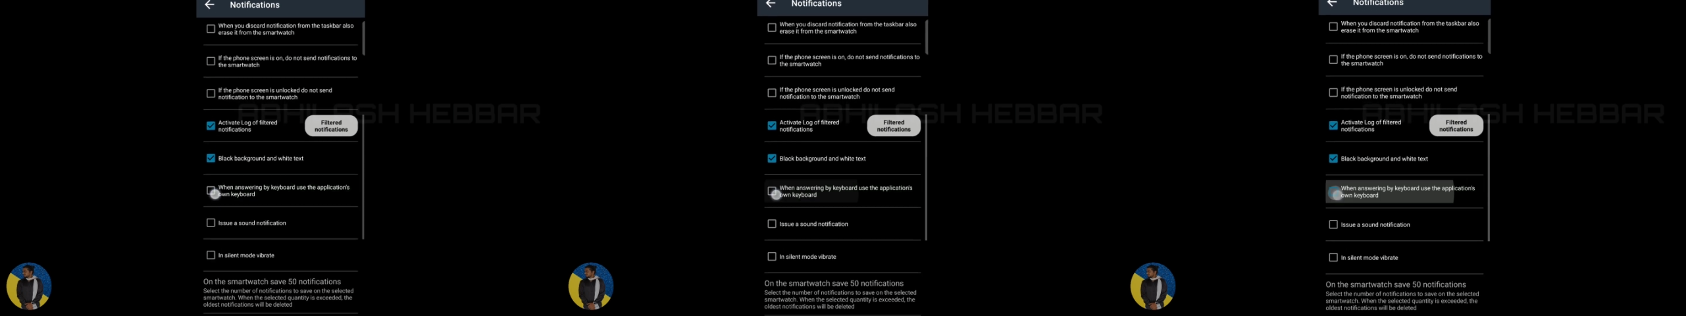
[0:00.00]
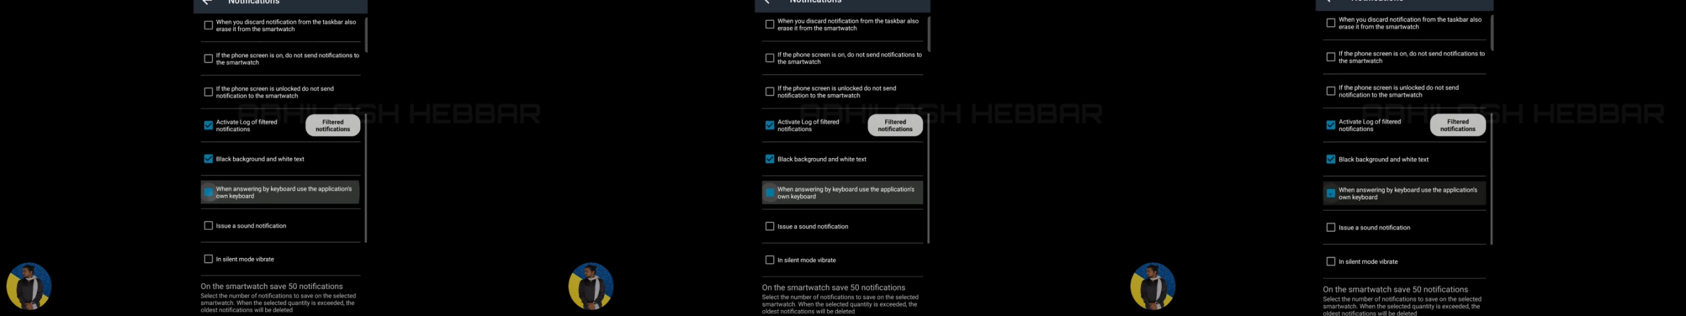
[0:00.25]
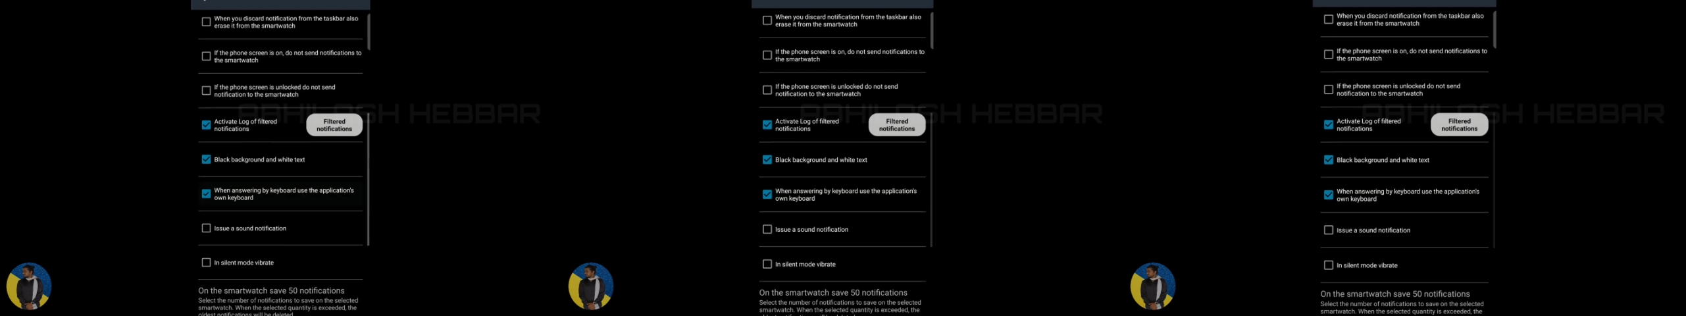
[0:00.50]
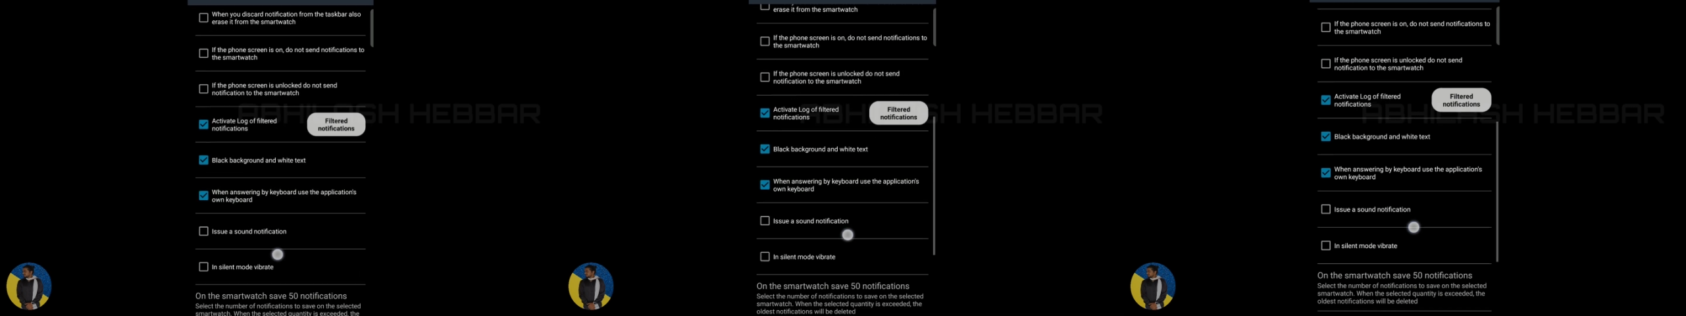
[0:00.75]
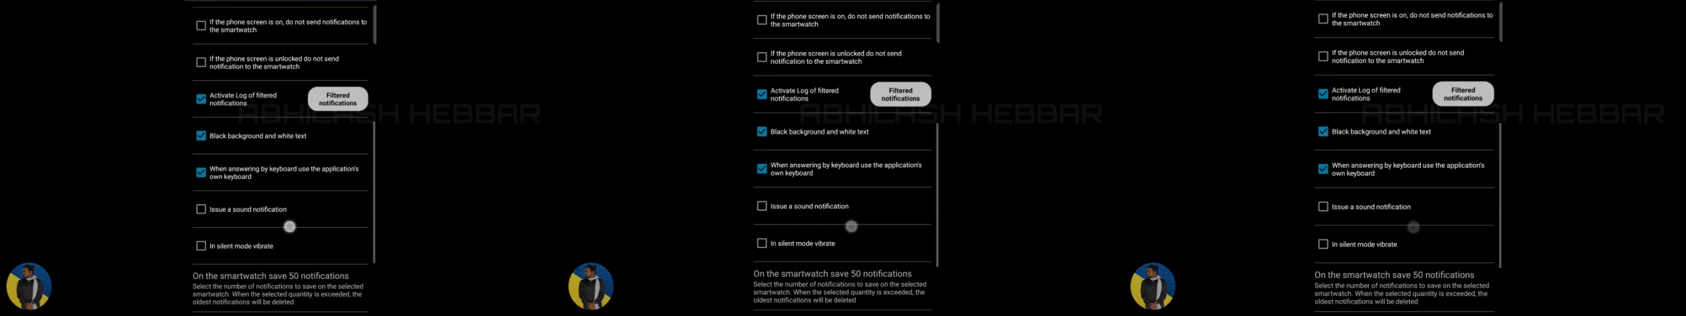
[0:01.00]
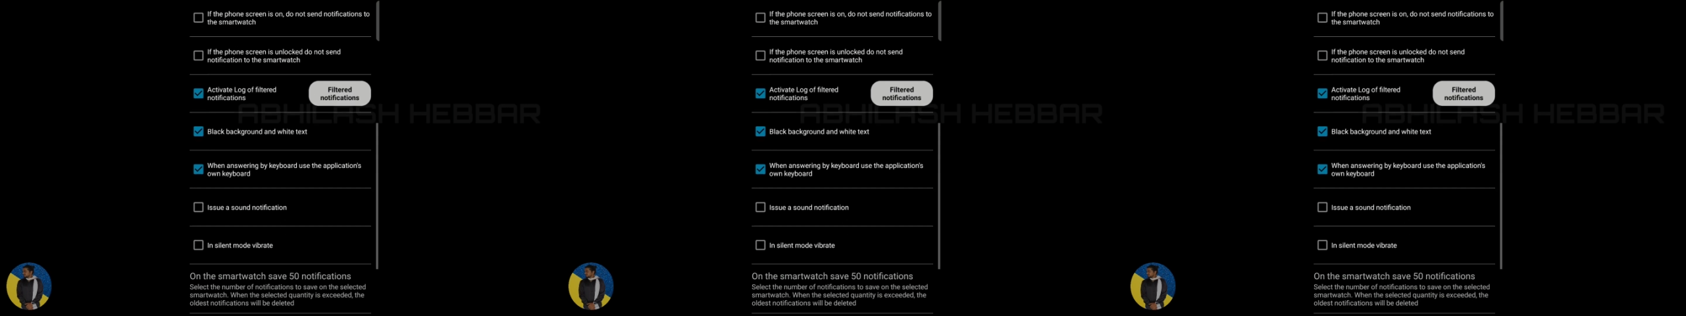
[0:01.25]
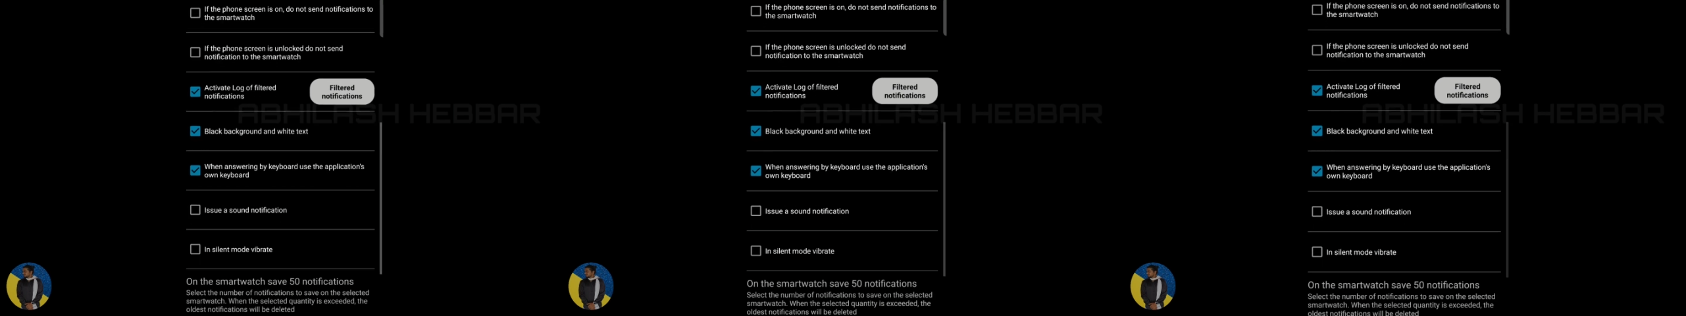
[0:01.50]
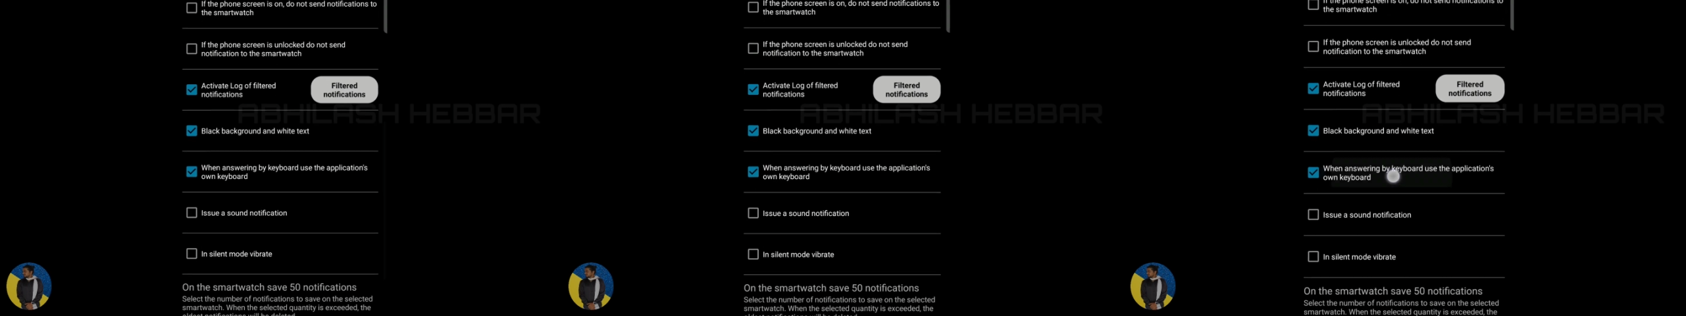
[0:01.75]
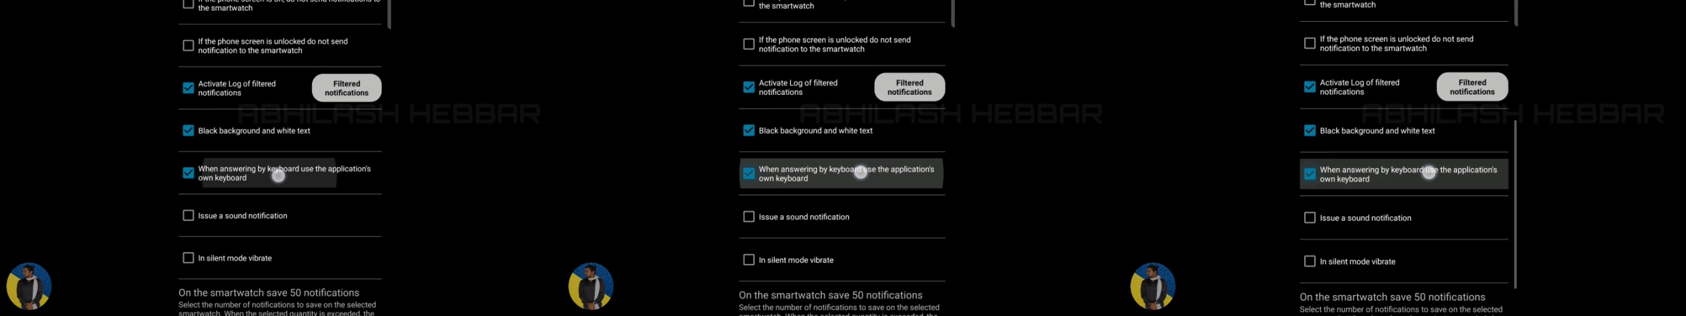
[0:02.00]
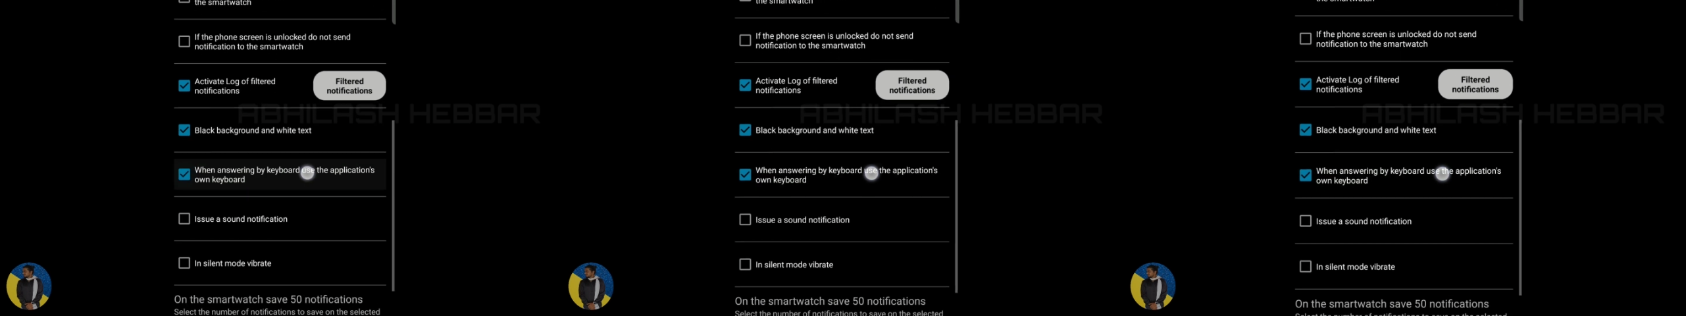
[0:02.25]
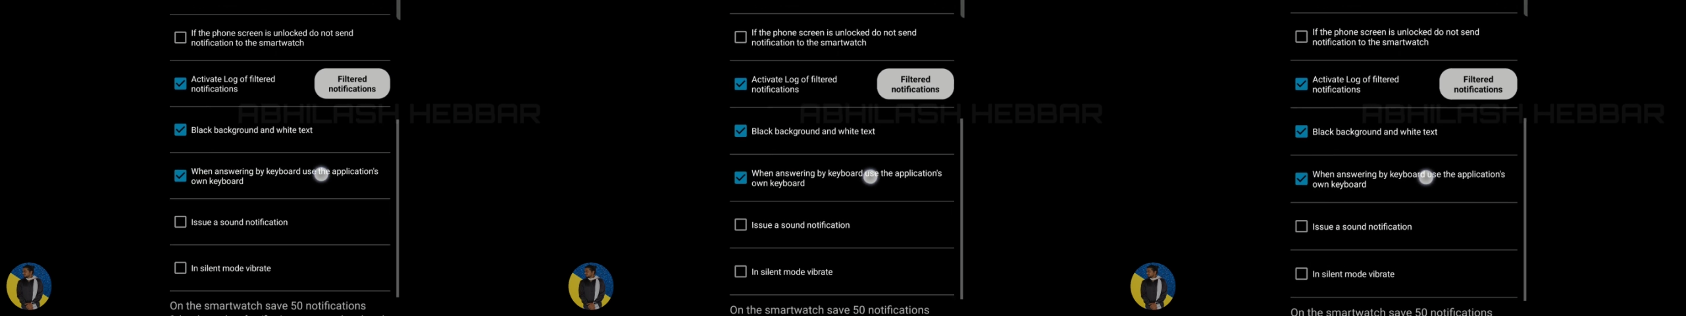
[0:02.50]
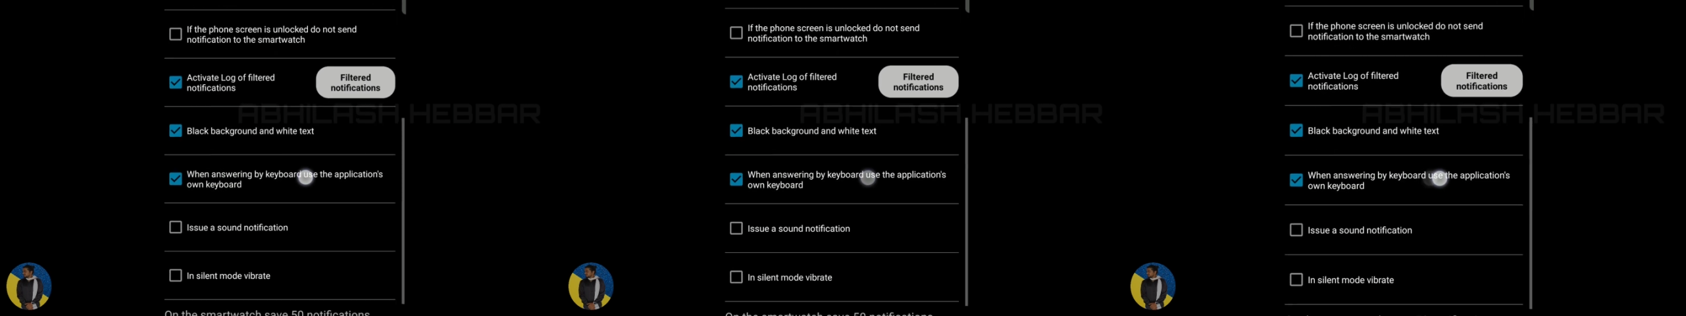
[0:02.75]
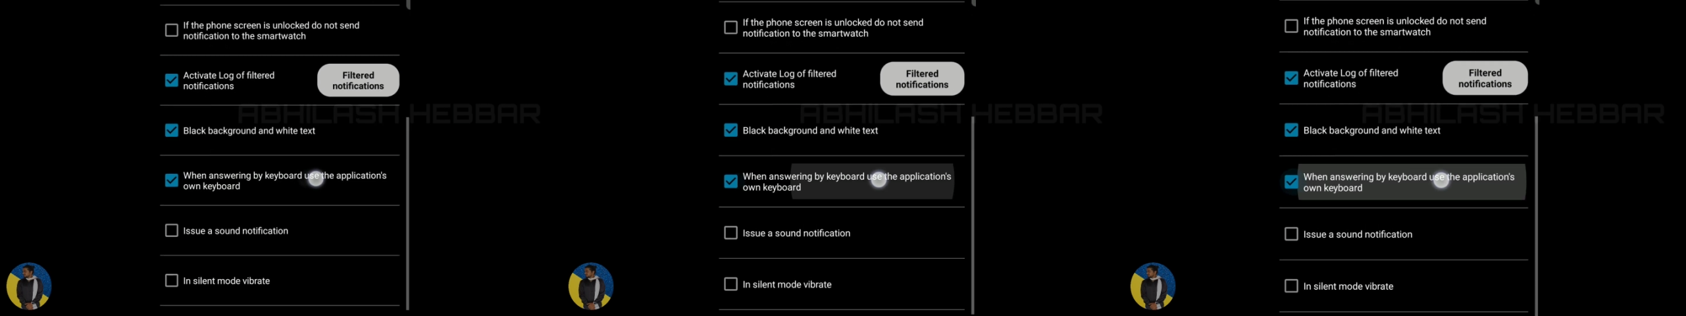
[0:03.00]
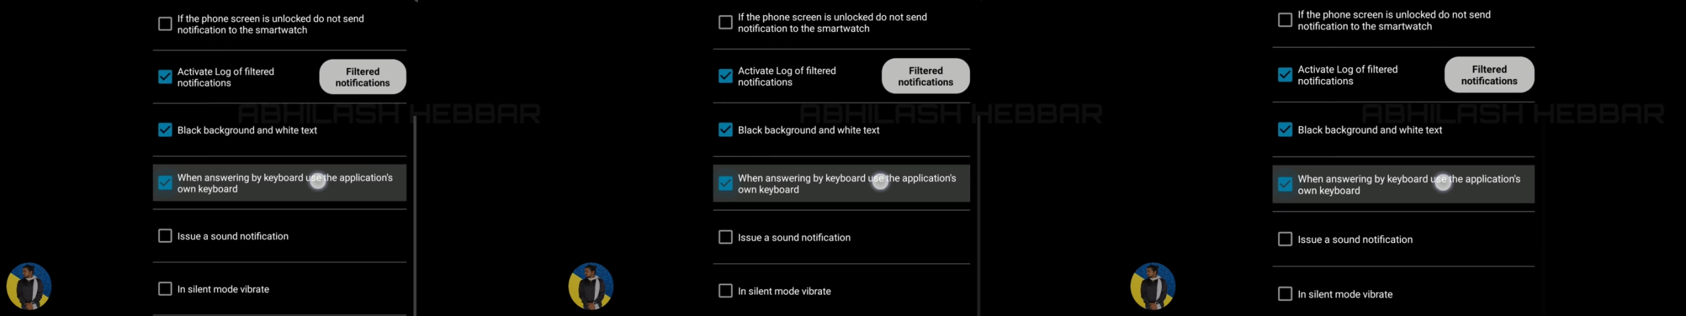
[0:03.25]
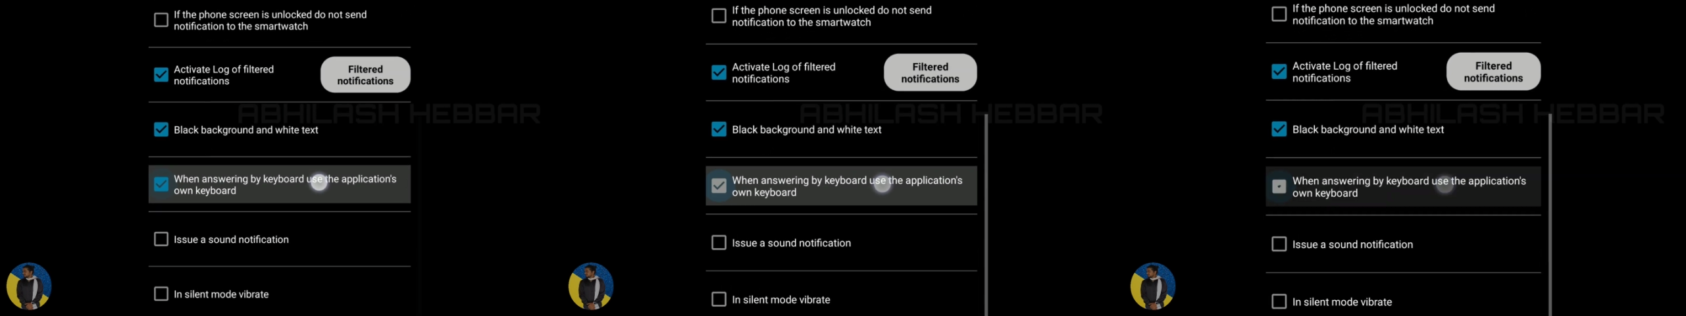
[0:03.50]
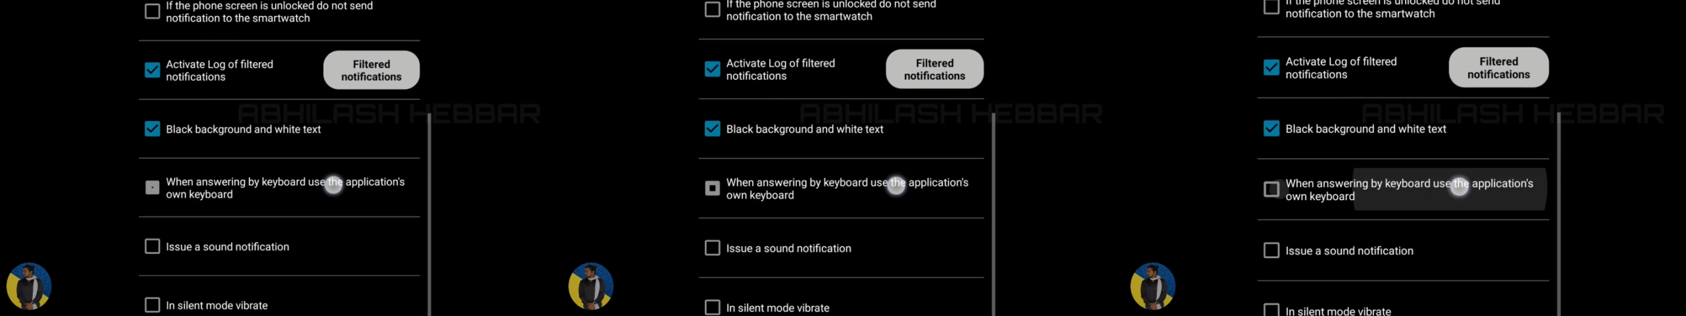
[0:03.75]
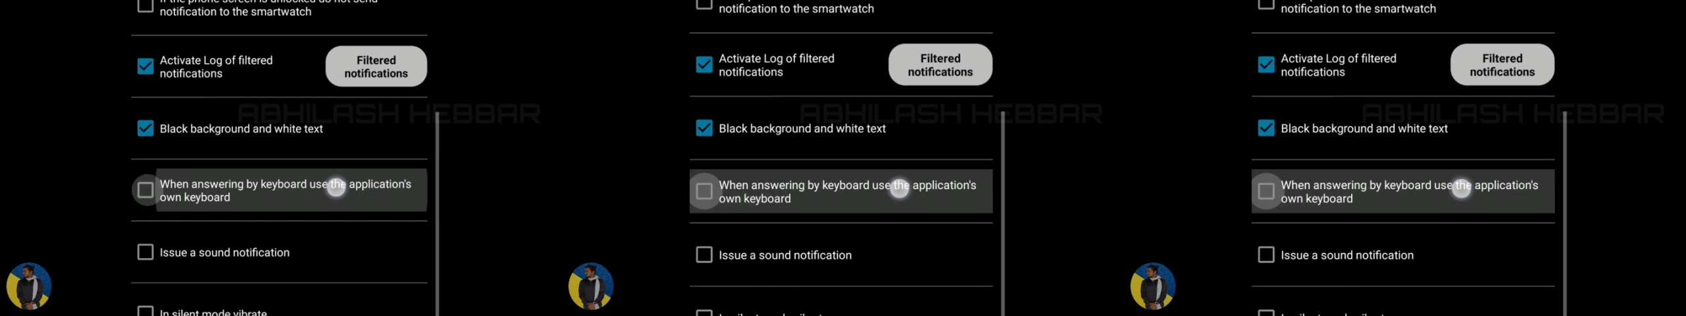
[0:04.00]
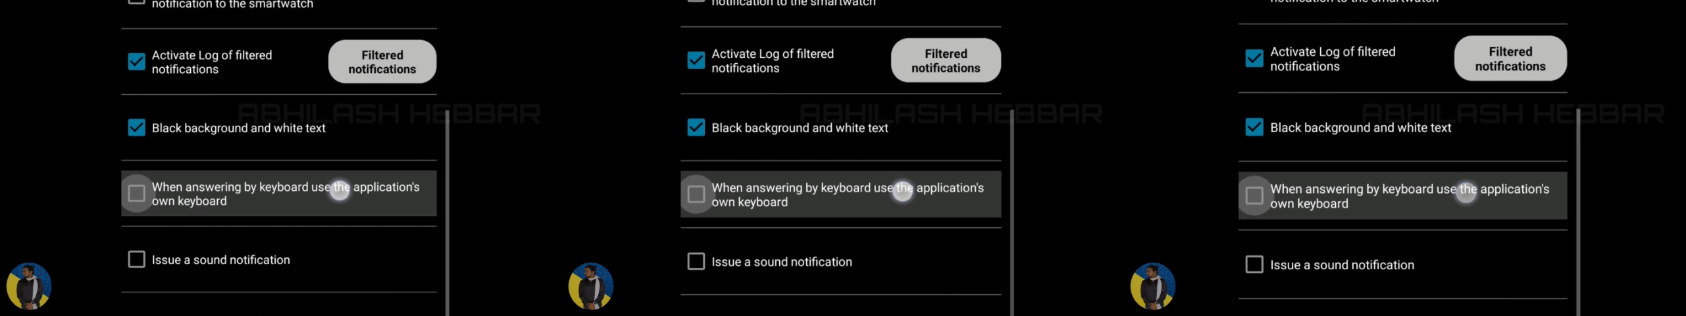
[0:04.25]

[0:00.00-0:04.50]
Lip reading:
(no speaker visible)